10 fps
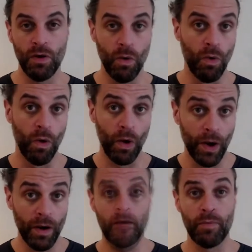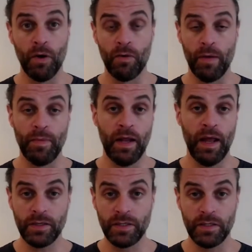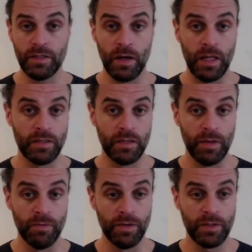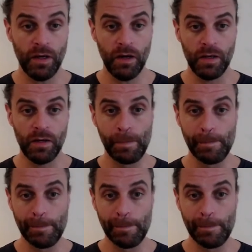or a program that exits and needs to be restarted,